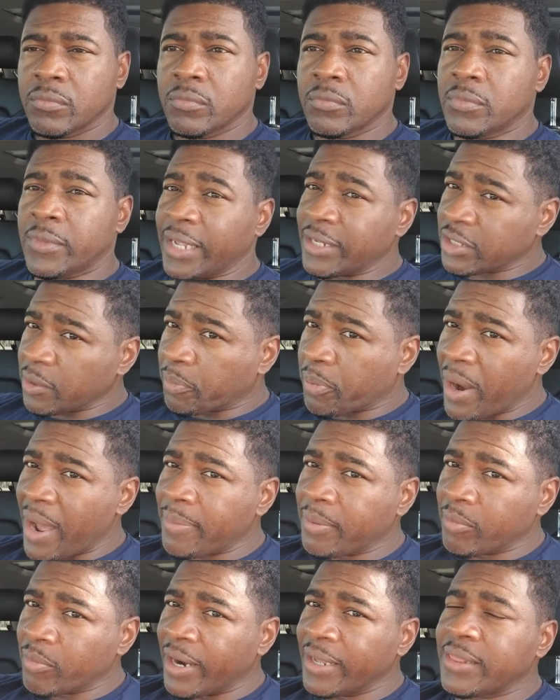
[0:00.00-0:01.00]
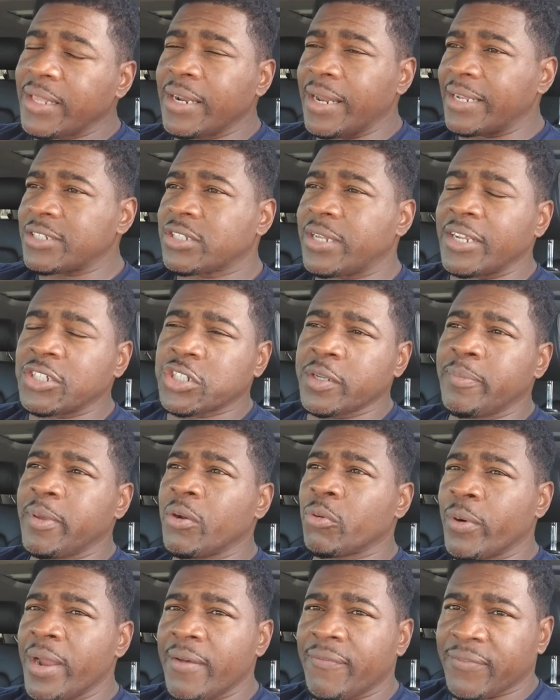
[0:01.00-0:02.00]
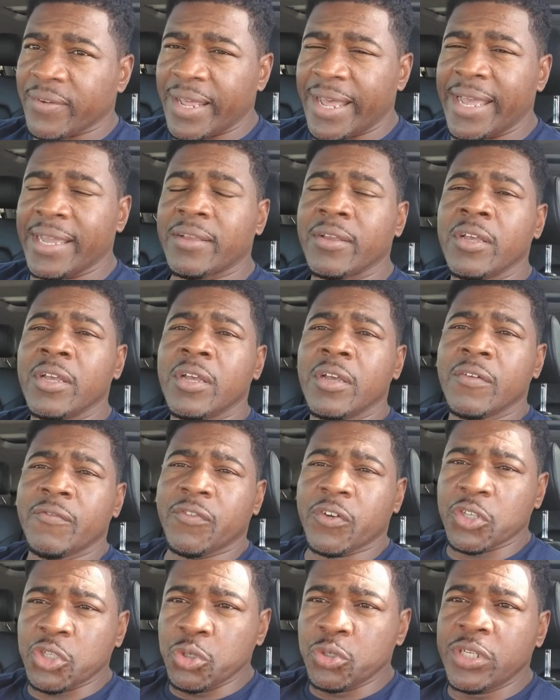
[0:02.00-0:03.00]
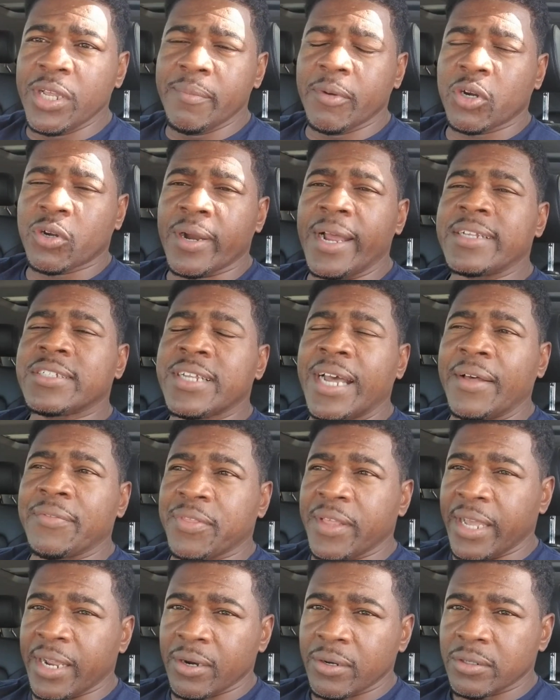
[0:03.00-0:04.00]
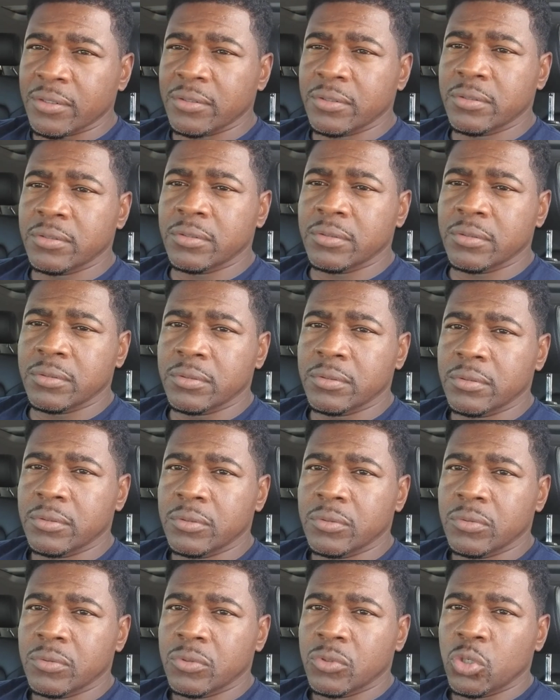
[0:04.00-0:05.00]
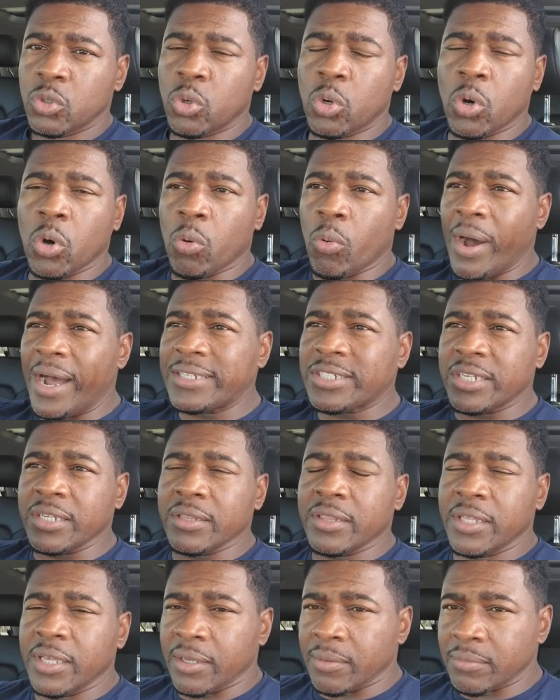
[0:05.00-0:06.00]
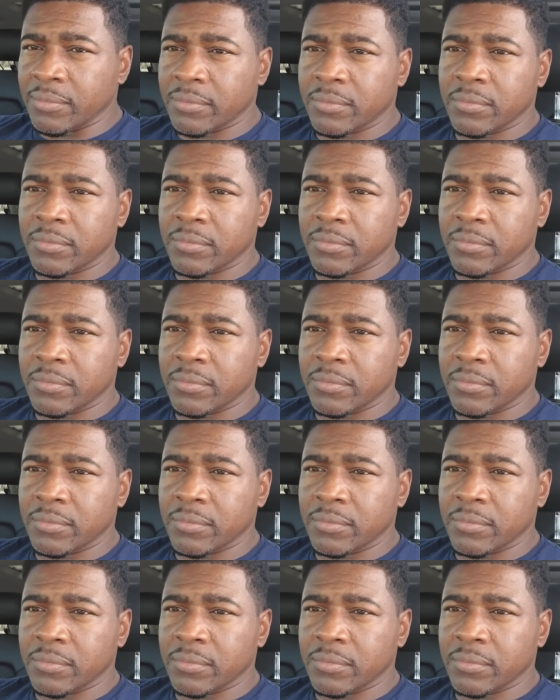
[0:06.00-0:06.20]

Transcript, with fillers: That's a problem right there. That's, that should be a red flag for you Democrats out there who are watching them